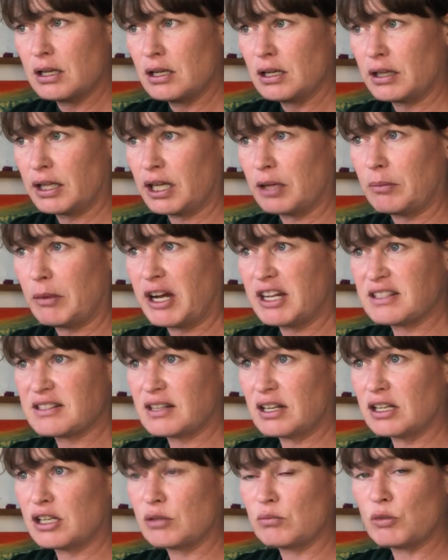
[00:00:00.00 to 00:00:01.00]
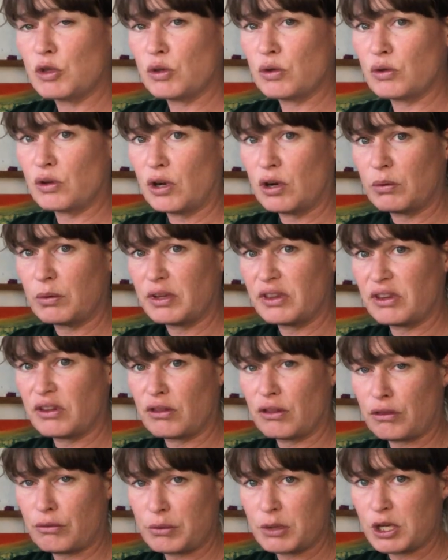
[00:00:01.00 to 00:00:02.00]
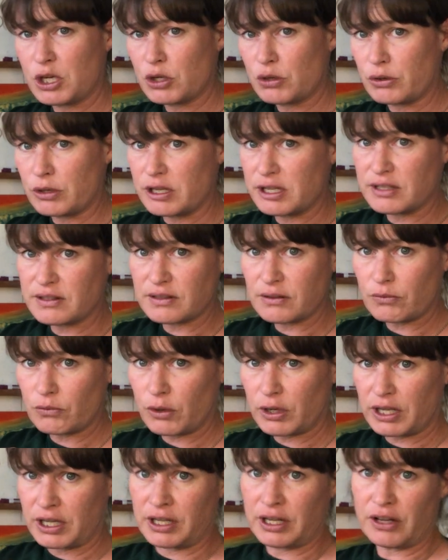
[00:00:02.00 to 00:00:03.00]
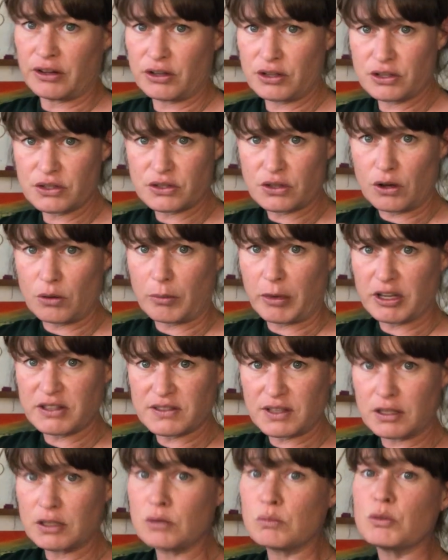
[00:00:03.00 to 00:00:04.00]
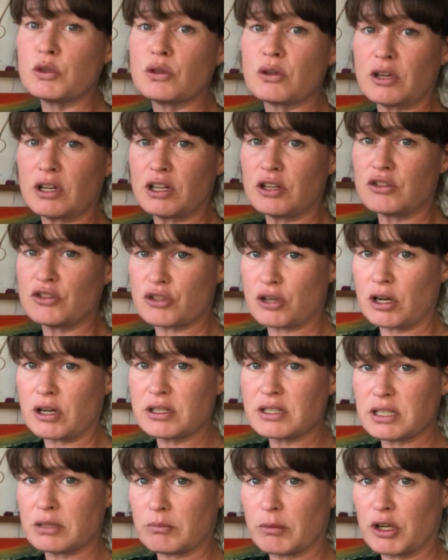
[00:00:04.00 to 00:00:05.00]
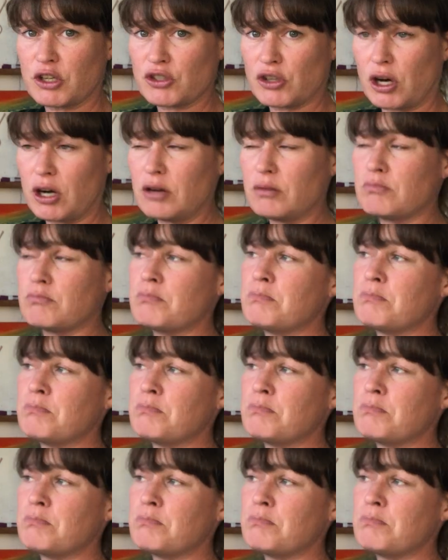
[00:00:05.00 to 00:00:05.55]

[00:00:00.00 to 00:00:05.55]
Like my sun and moon are within 3 degrees of one another, so my sun and moon are conjunct in my chart.